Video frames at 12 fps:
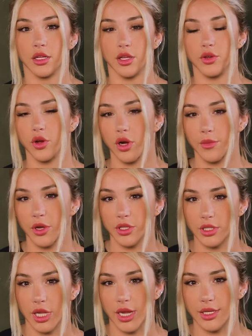You know, I'm
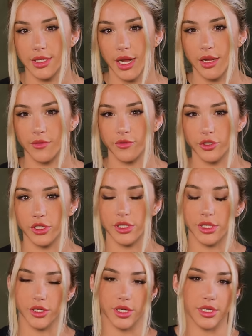on the lion diet for
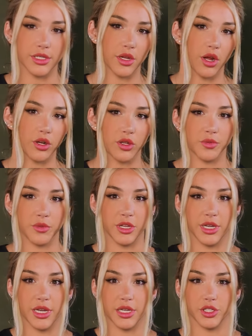serious
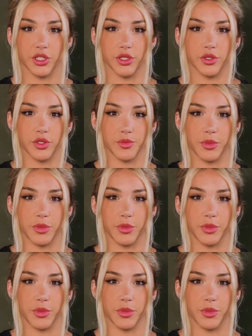autoimmune issues,